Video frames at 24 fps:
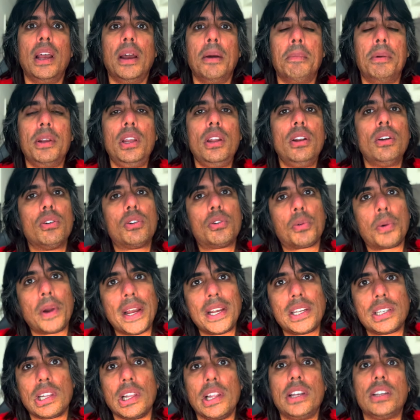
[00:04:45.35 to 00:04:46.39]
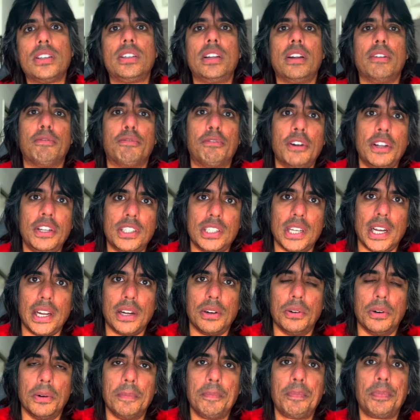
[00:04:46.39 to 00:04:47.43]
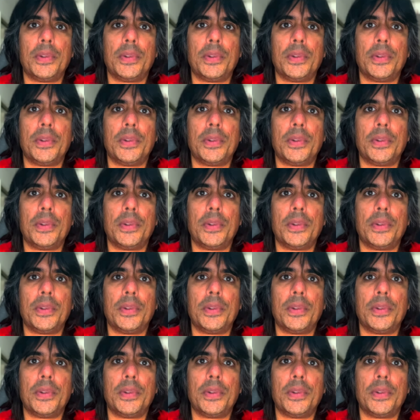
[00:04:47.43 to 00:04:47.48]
But Craigslist and FreeCycle,